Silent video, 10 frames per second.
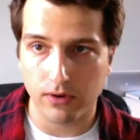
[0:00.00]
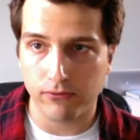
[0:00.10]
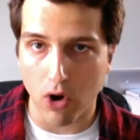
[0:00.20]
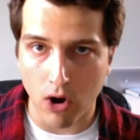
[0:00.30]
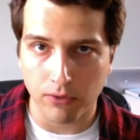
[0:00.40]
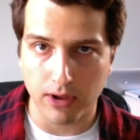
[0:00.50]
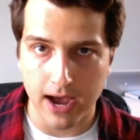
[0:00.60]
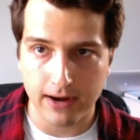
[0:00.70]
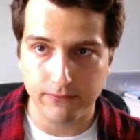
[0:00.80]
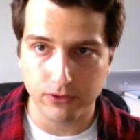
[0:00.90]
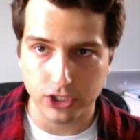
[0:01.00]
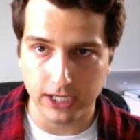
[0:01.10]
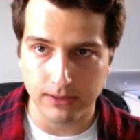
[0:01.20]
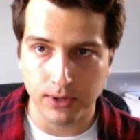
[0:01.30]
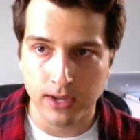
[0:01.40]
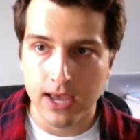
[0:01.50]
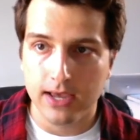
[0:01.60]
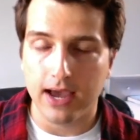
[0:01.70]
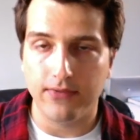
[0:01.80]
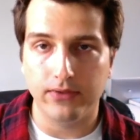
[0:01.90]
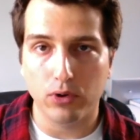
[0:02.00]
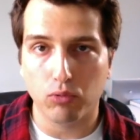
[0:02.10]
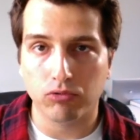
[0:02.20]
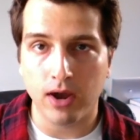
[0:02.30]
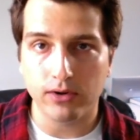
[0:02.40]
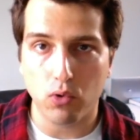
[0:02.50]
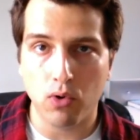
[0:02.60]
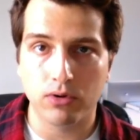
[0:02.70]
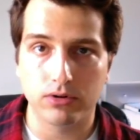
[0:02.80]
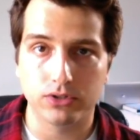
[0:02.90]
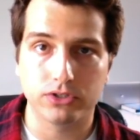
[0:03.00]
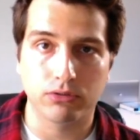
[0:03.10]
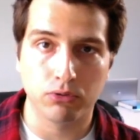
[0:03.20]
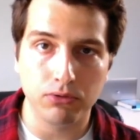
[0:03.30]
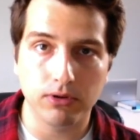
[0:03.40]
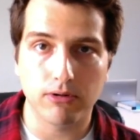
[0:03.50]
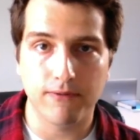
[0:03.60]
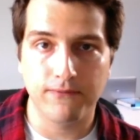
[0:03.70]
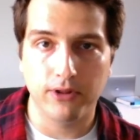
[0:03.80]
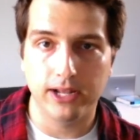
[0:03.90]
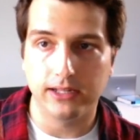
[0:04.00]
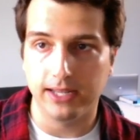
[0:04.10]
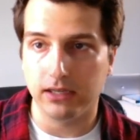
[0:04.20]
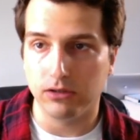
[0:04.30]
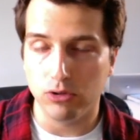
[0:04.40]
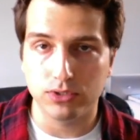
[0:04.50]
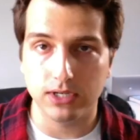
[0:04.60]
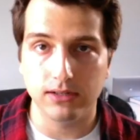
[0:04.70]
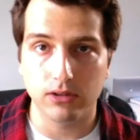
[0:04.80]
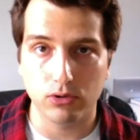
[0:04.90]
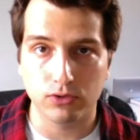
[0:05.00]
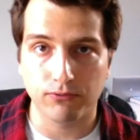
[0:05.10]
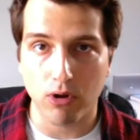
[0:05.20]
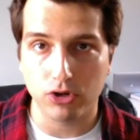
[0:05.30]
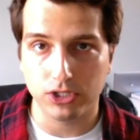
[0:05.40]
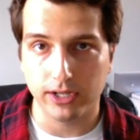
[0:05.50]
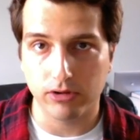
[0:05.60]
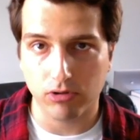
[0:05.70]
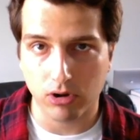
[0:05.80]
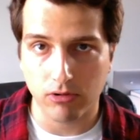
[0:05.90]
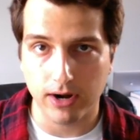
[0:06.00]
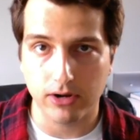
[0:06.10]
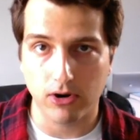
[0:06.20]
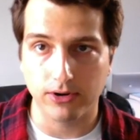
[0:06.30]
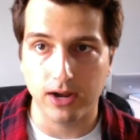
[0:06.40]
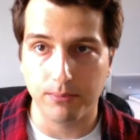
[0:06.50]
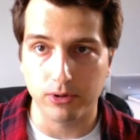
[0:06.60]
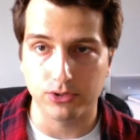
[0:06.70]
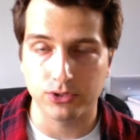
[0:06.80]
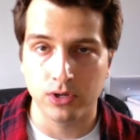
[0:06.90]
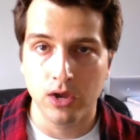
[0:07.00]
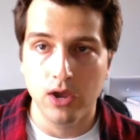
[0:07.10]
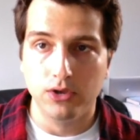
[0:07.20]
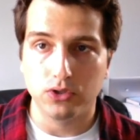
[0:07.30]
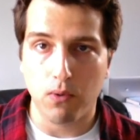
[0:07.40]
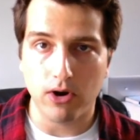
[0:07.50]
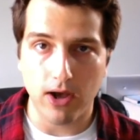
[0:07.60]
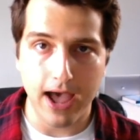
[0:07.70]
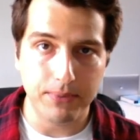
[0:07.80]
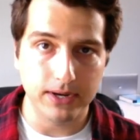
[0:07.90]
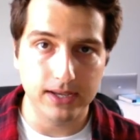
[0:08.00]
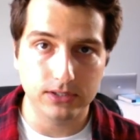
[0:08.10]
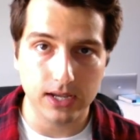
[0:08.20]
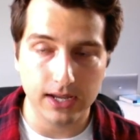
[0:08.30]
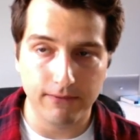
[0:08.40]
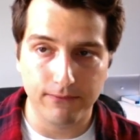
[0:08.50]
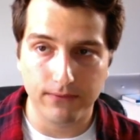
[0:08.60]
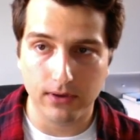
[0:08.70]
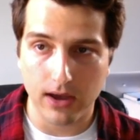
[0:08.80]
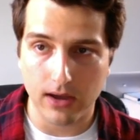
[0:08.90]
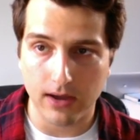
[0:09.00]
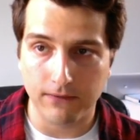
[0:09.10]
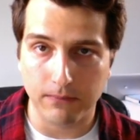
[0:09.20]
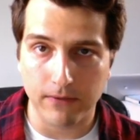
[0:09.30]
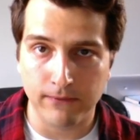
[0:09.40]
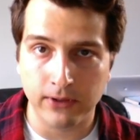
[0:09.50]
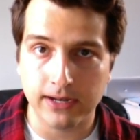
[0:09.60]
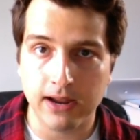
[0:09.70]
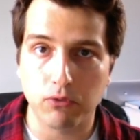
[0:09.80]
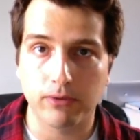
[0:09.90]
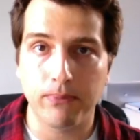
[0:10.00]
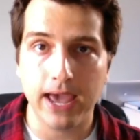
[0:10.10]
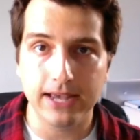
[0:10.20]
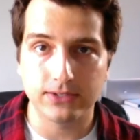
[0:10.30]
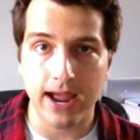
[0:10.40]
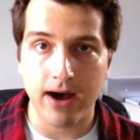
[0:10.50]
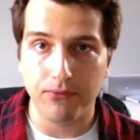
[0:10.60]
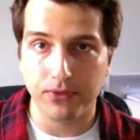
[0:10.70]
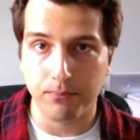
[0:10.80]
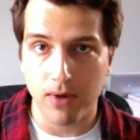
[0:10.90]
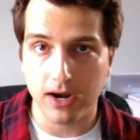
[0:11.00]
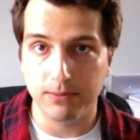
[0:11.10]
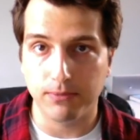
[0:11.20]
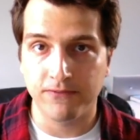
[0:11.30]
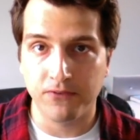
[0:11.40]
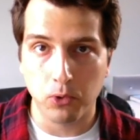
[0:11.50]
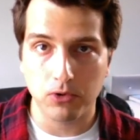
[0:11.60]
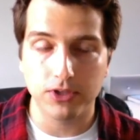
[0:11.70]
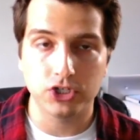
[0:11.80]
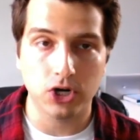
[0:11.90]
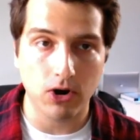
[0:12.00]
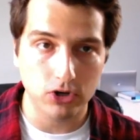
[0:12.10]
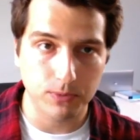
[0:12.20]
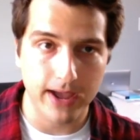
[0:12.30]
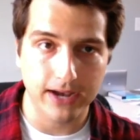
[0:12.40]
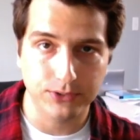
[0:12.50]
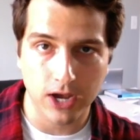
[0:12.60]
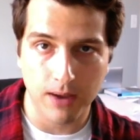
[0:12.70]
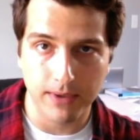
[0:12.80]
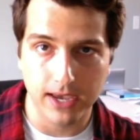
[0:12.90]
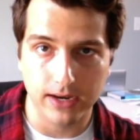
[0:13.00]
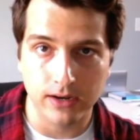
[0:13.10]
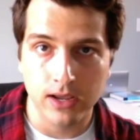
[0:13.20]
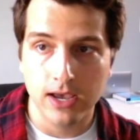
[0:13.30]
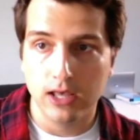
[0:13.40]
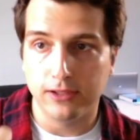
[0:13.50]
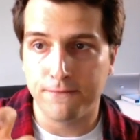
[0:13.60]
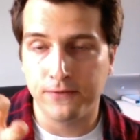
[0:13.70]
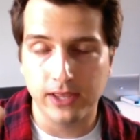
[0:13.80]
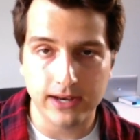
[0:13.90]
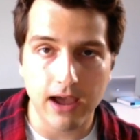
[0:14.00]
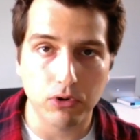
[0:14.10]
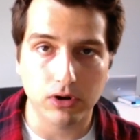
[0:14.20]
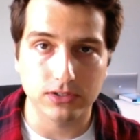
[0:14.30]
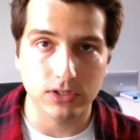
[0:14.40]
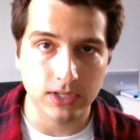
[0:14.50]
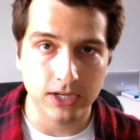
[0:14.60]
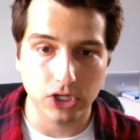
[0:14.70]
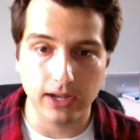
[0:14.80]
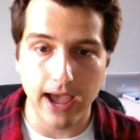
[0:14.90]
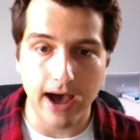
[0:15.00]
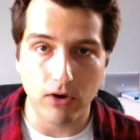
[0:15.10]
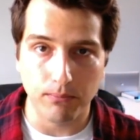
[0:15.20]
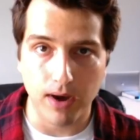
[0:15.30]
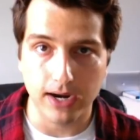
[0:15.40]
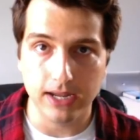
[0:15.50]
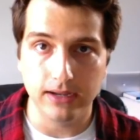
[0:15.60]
online for cheap, and then they'll run orders through their affiliate link using those fraudulent credit card numbers. So what'll happen is if if the affiliate network pays out the money before the chargebacks come in, the affiliate network is essentially out money.